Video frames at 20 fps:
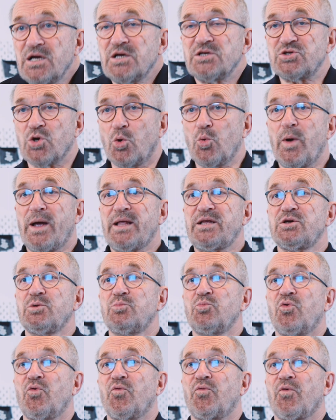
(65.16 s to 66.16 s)
So when you
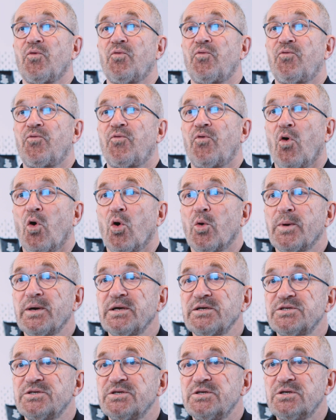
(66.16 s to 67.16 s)
move
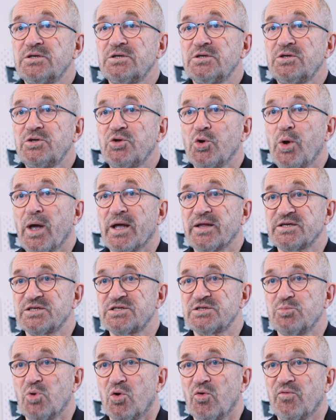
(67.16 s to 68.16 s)
forward, you get a
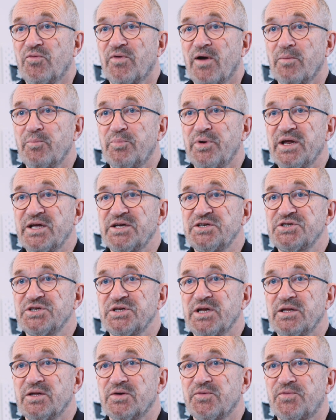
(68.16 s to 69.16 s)
small
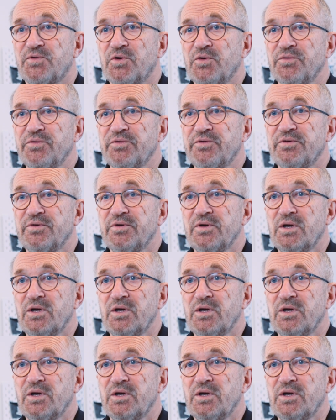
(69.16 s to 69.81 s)
vibration in the front.